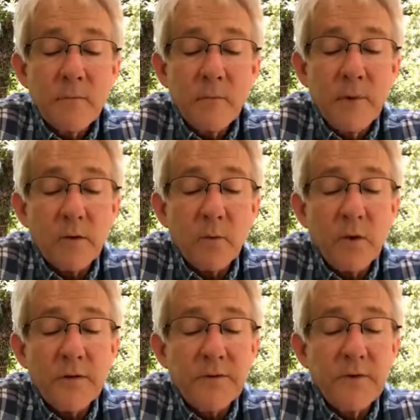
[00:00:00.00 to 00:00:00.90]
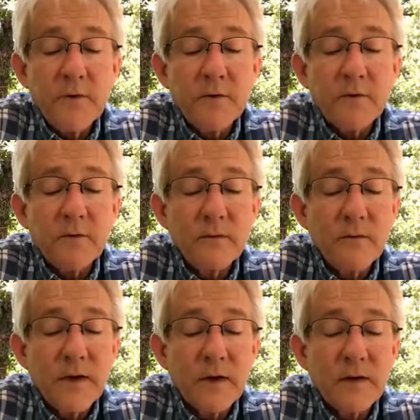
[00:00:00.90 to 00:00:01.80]
But with you
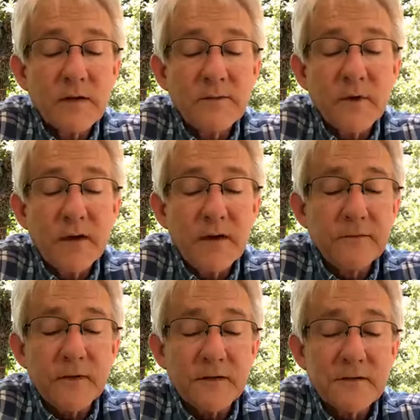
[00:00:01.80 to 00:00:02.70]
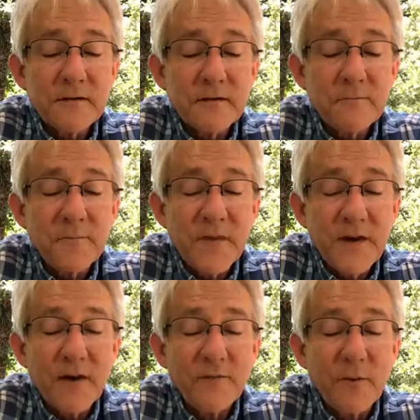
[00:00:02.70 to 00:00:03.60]
there is forgiveness.
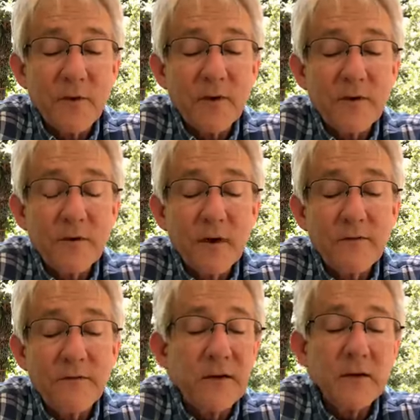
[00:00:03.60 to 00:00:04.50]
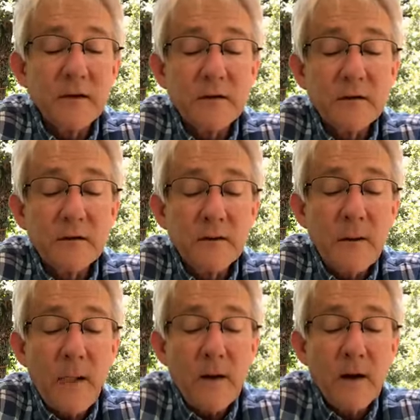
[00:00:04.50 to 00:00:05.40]
Therefore you are feared.
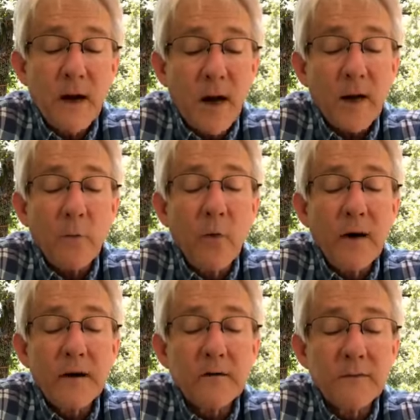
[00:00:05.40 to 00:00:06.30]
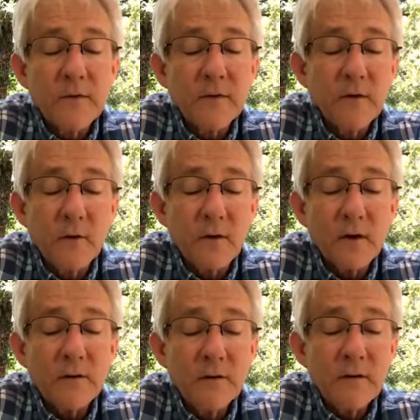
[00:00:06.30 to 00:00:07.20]
I wait for the
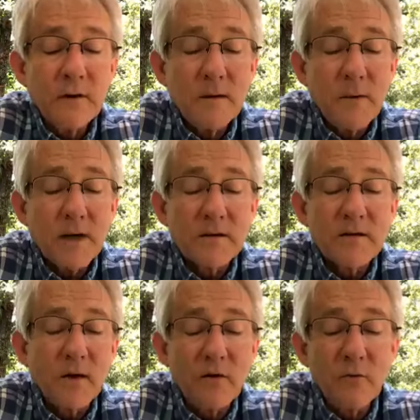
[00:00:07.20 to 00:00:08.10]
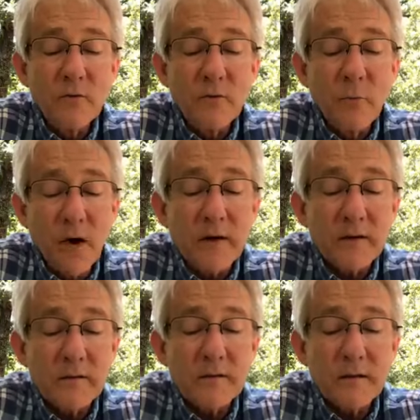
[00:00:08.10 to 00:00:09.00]
Lord. My soul
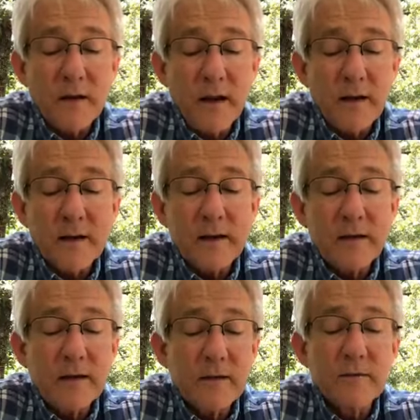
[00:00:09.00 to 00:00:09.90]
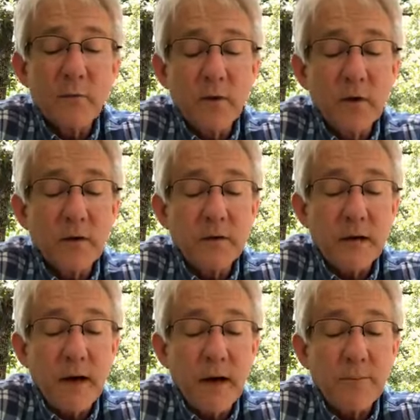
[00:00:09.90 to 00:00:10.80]
waits, and in his word
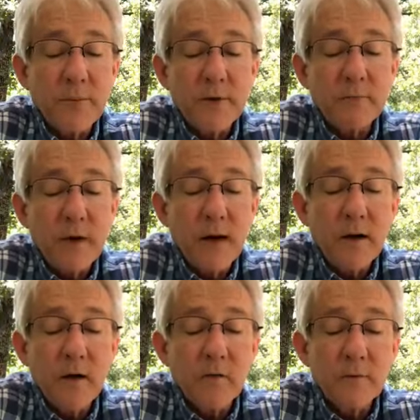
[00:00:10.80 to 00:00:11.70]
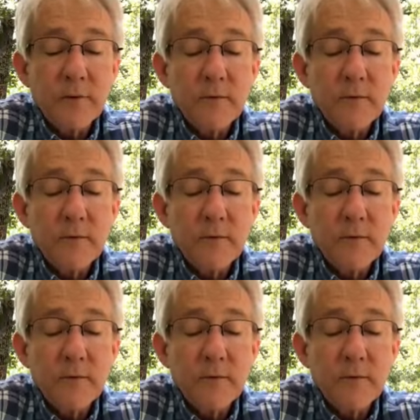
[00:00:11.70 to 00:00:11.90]
I put my hope.